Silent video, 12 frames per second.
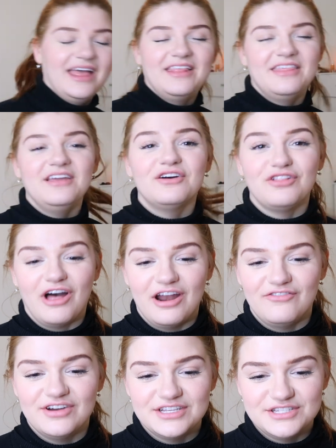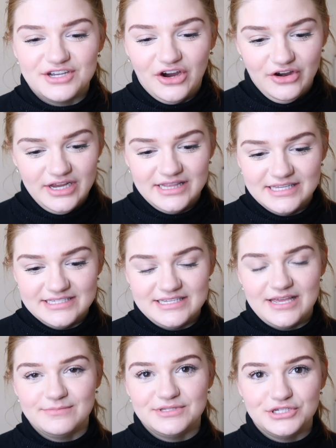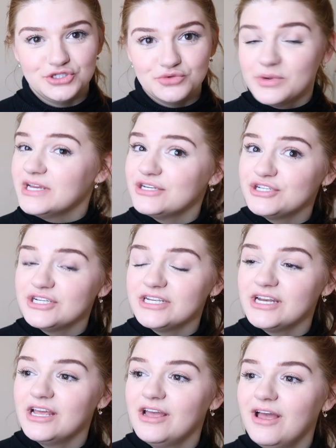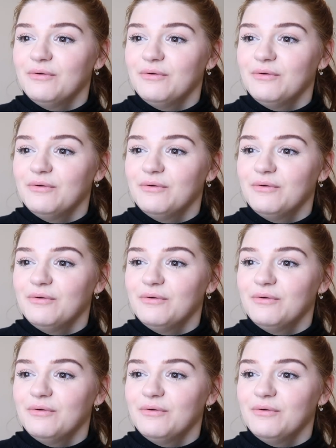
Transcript: I think a lot of us are in the same situation